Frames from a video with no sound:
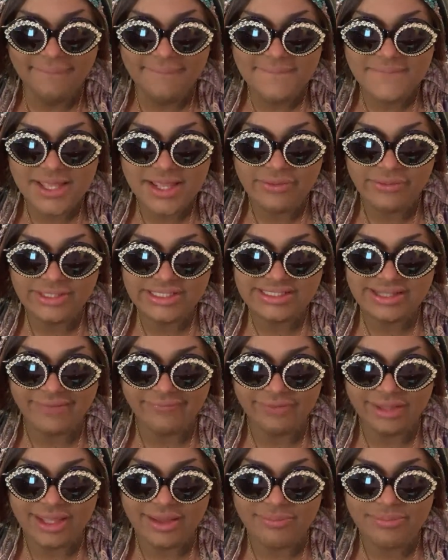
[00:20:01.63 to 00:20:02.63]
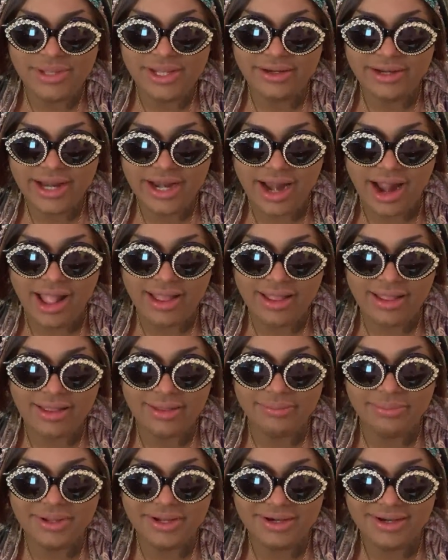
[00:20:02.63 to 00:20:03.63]
It was definitely a period,
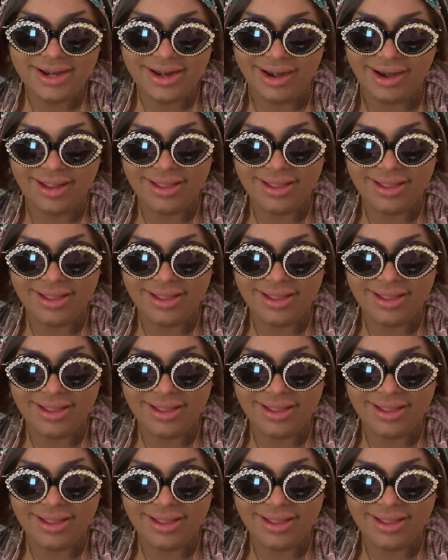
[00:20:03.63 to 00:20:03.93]
period.